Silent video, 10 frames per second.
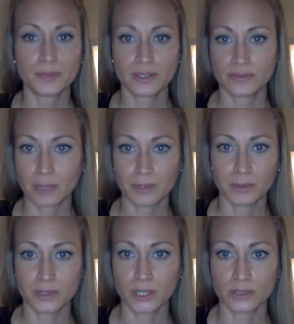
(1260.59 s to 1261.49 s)
in a family
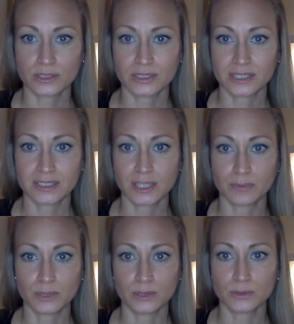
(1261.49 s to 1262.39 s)
with narcissistic
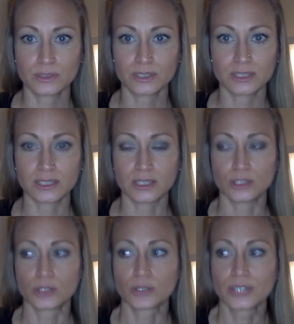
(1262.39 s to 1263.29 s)
abuse,
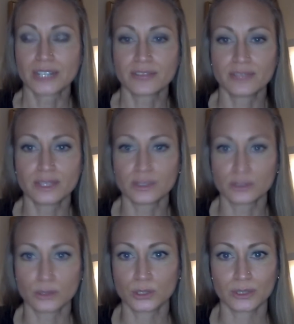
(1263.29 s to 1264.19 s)
you're going to feel
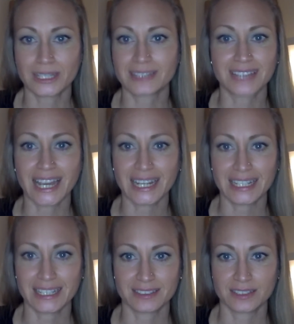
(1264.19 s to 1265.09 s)
social
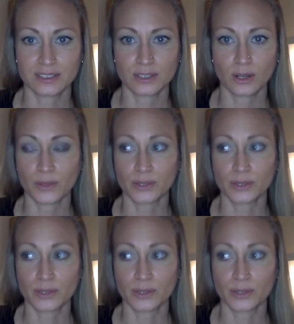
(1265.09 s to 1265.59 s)
anxiety as an adult.